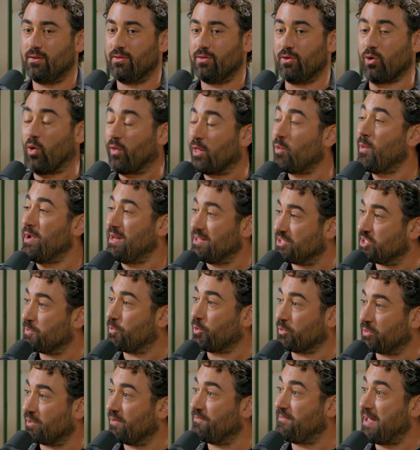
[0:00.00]
their only way to
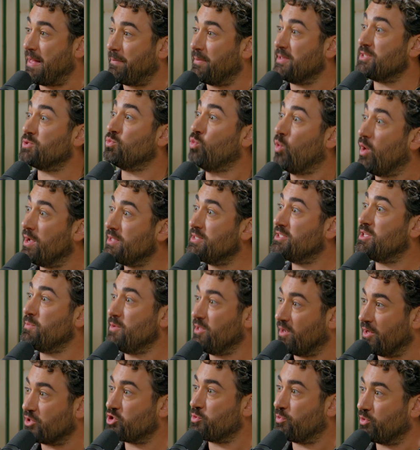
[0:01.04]
support their families was to be
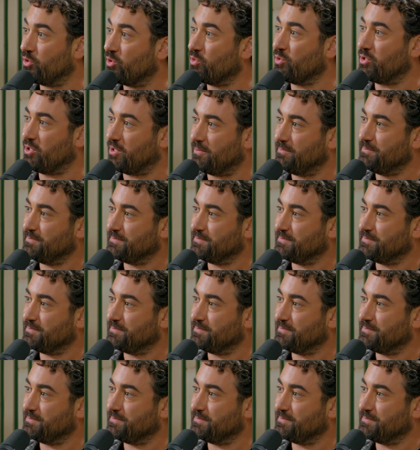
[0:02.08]
entrepreneurial.